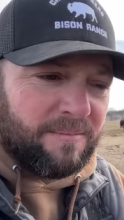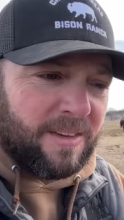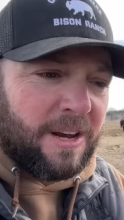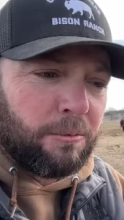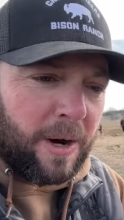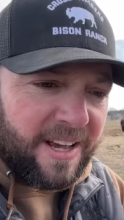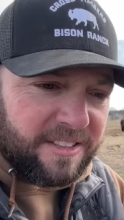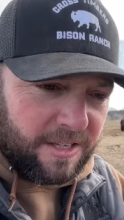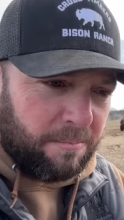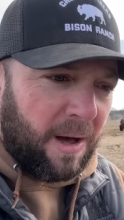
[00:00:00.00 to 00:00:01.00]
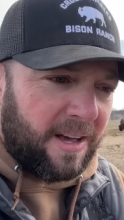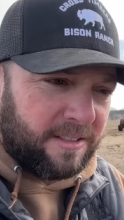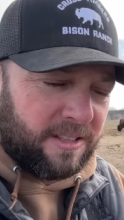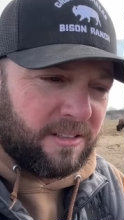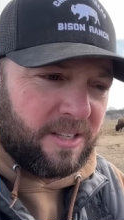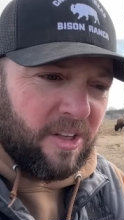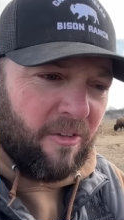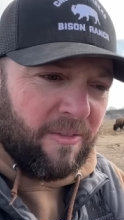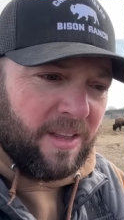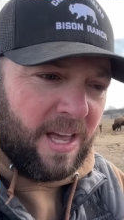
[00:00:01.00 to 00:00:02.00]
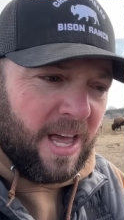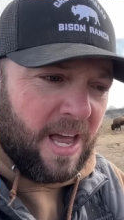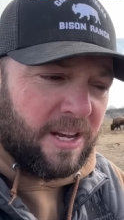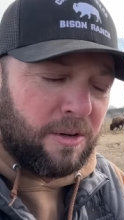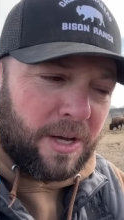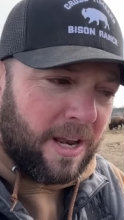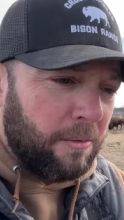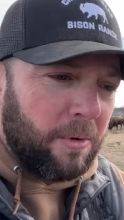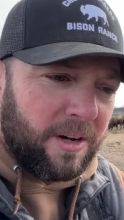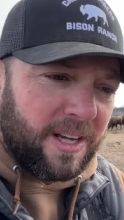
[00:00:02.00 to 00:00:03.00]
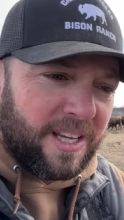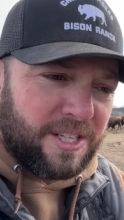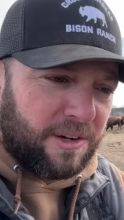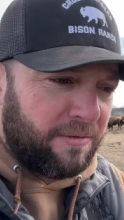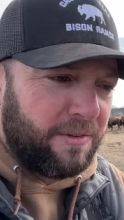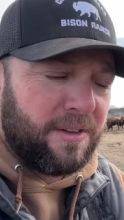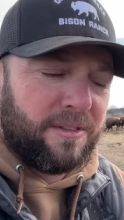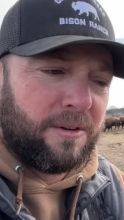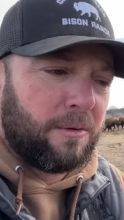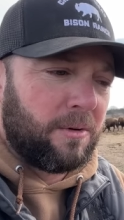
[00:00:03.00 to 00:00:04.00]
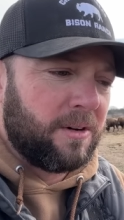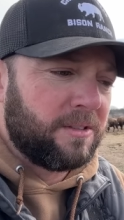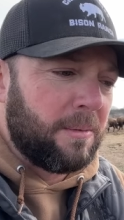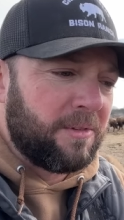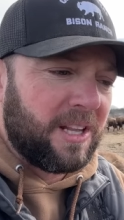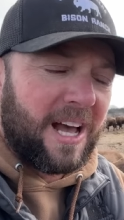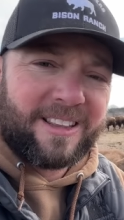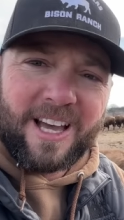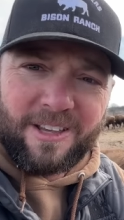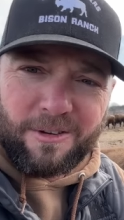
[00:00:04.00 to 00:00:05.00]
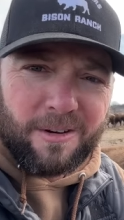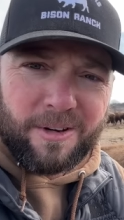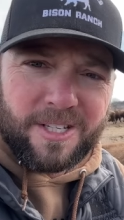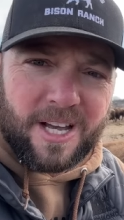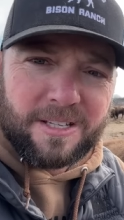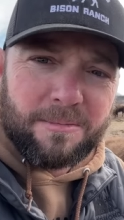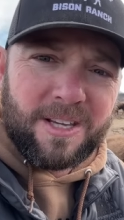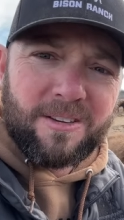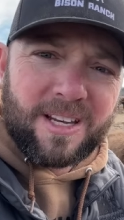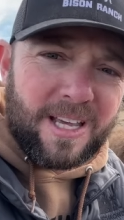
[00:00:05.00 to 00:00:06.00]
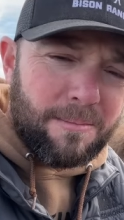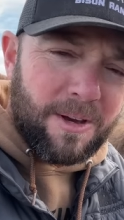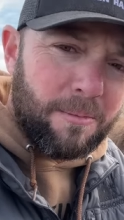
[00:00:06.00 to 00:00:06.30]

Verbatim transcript: in raising bison, and you kind of want to get your foot in the door or something like that, you can reach out to me. You can email